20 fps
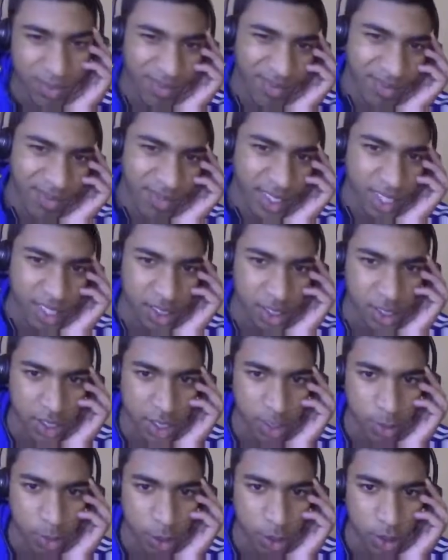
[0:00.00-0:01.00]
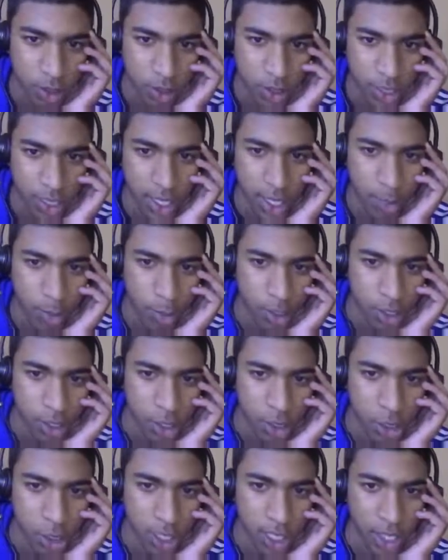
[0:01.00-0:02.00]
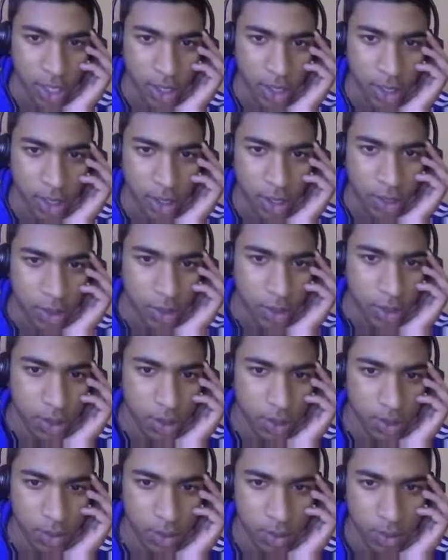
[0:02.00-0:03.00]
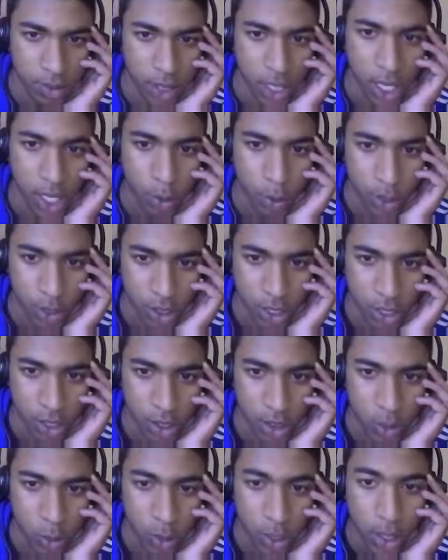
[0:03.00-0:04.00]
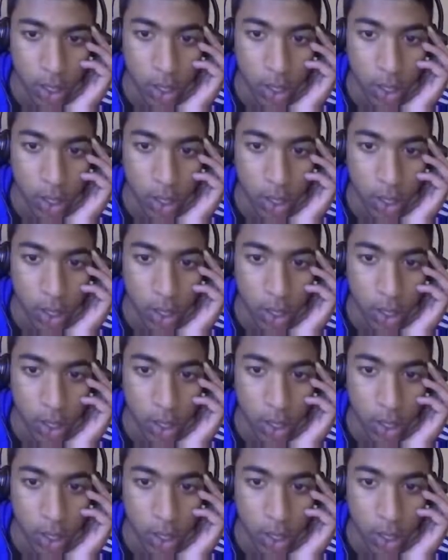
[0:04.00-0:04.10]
That doesn't seem good because I can't play this check because then the king would take the queen.